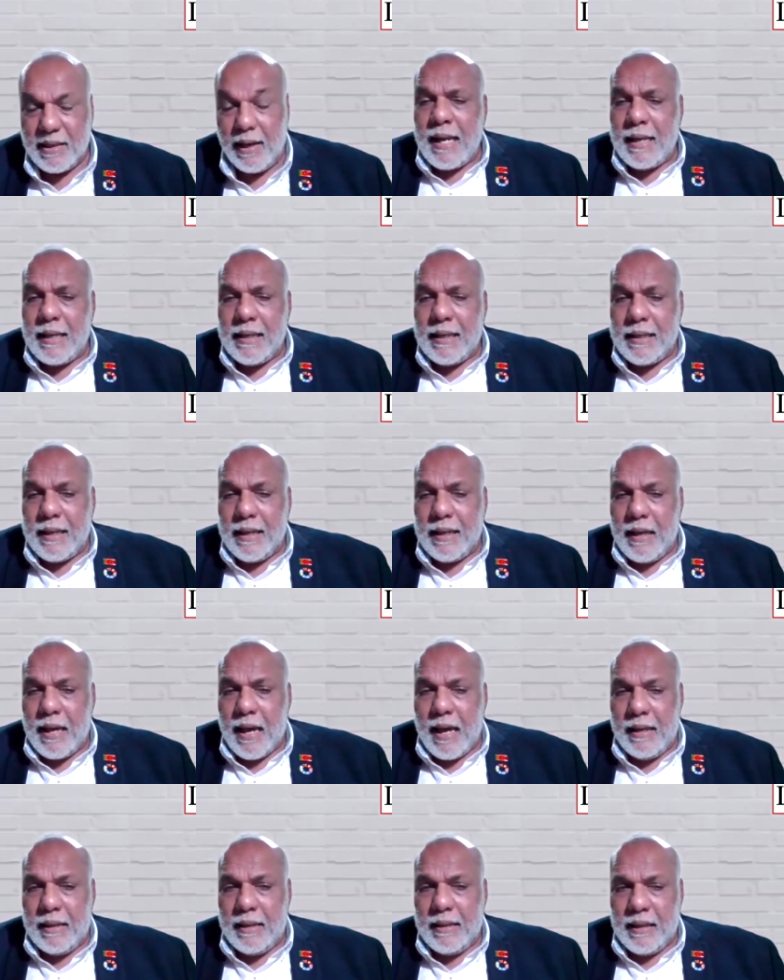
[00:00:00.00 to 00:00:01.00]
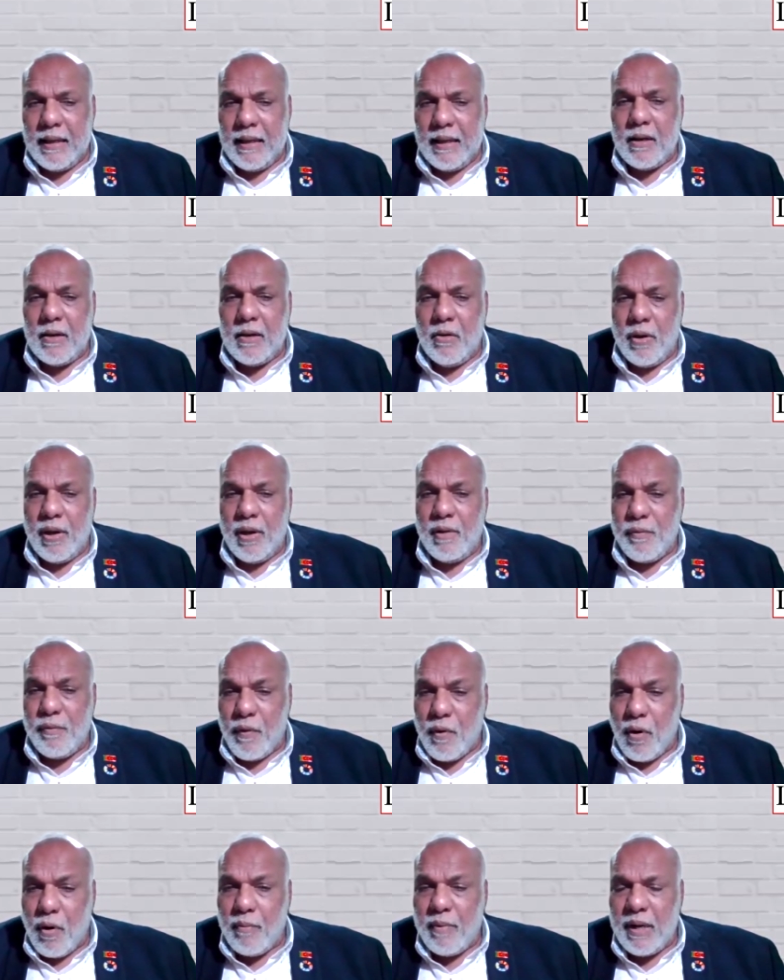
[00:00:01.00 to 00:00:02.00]
That, I think, going
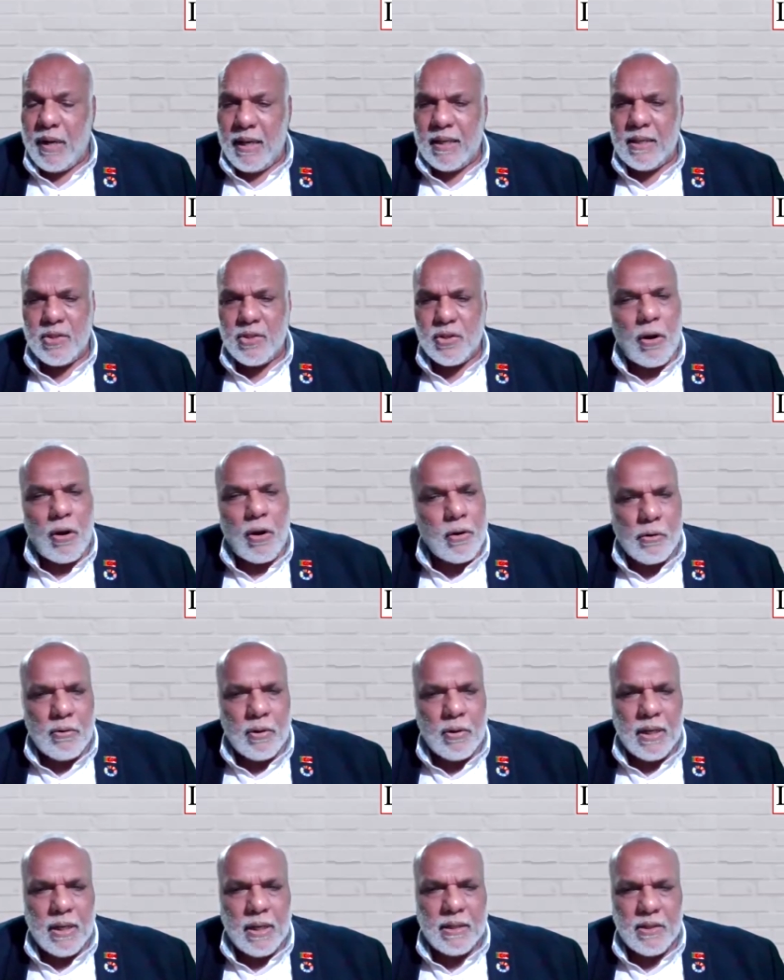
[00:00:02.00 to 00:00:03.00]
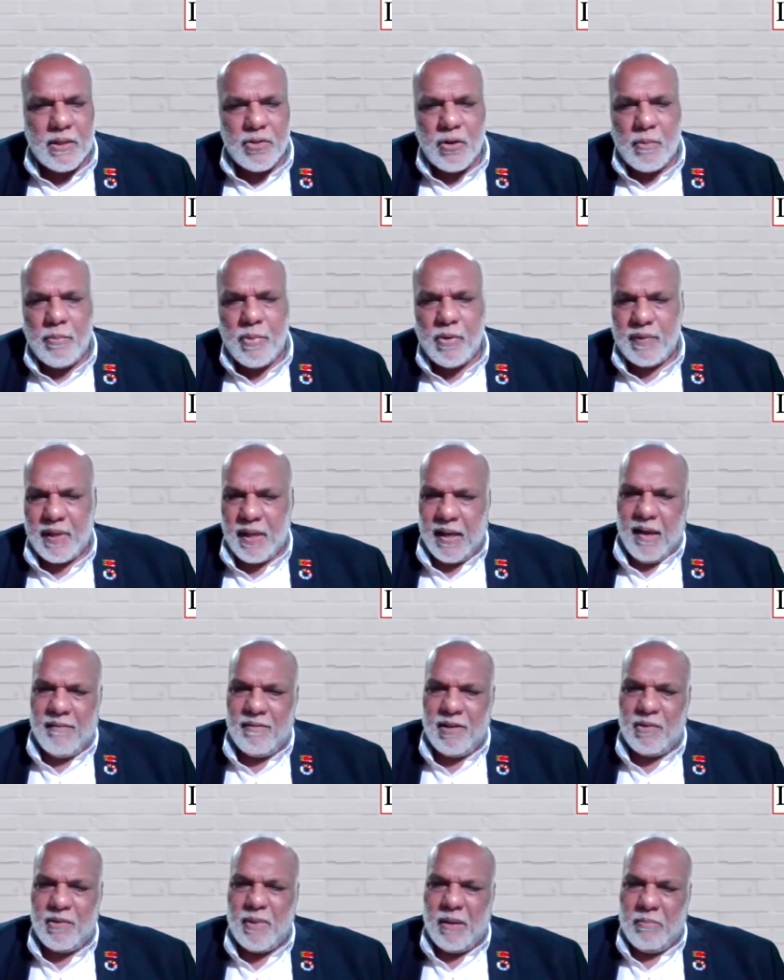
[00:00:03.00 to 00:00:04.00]
forward is not only the job of the
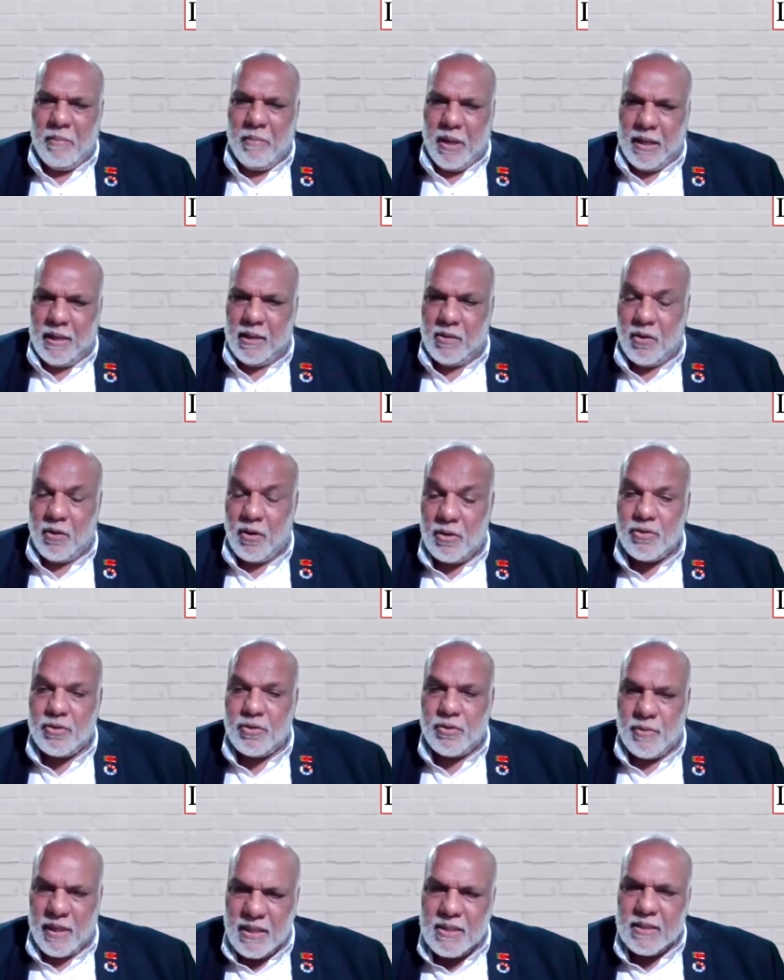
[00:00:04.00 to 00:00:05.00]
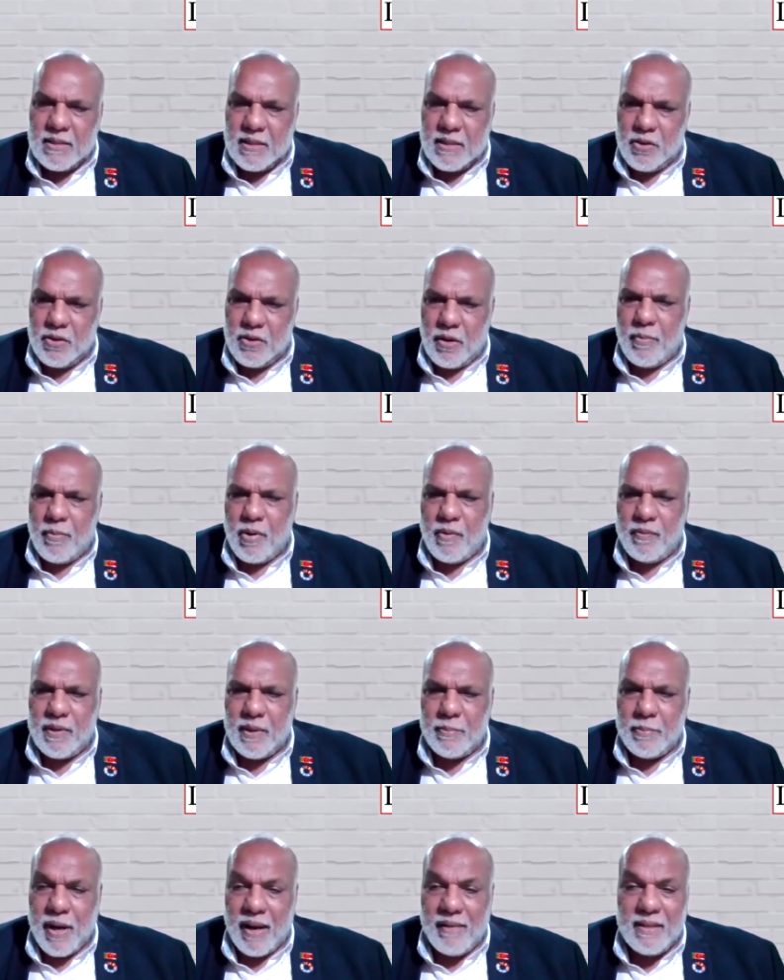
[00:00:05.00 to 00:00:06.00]
government, but it also is the job of
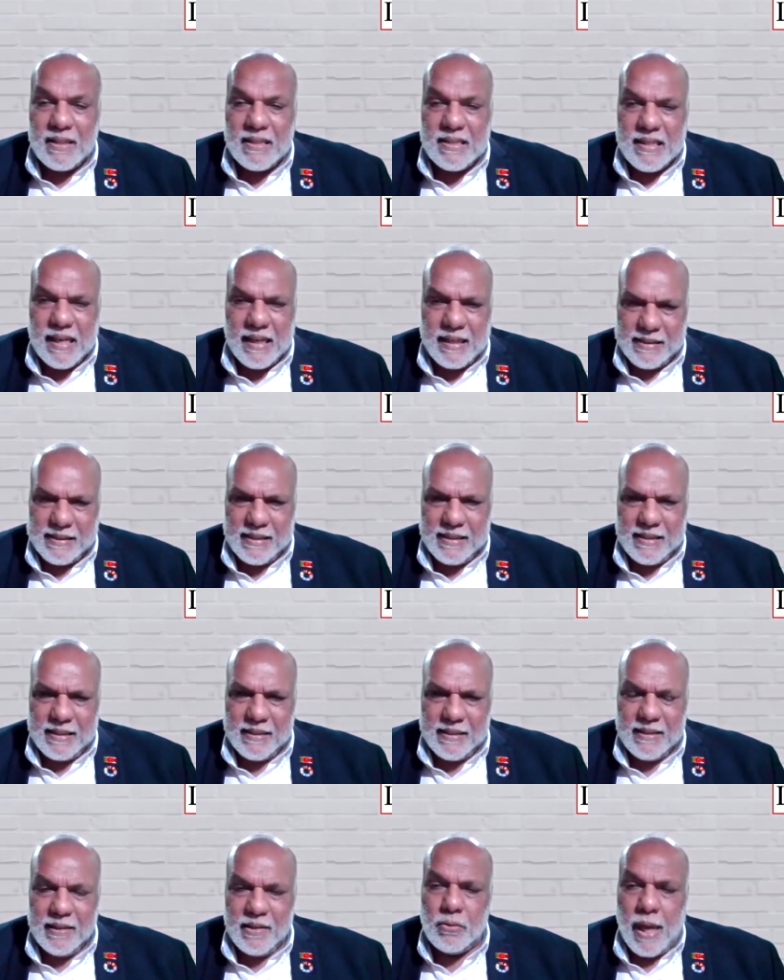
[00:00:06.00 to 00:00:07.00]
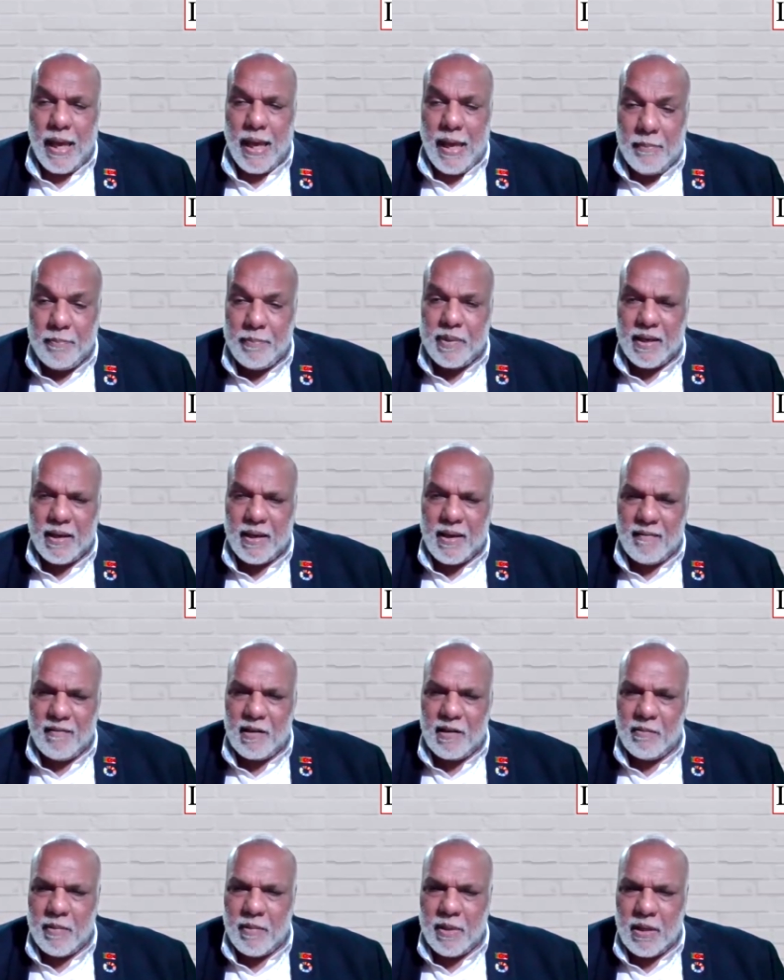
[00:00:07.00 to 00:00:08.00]
the private sector to help the
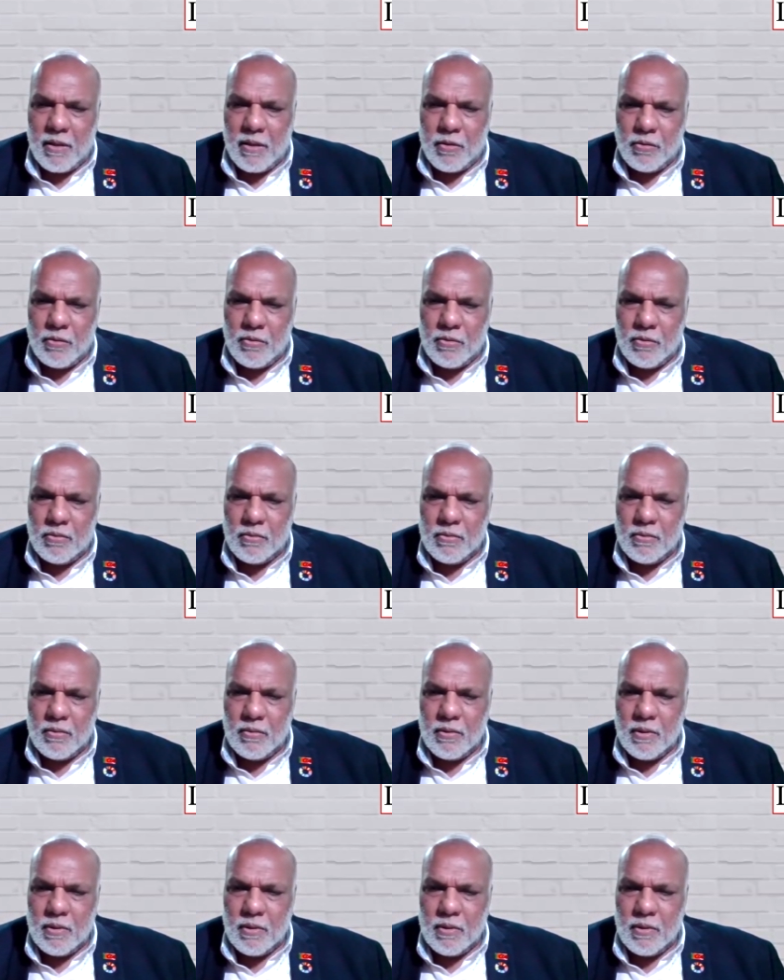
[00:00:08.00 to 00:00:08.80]
government to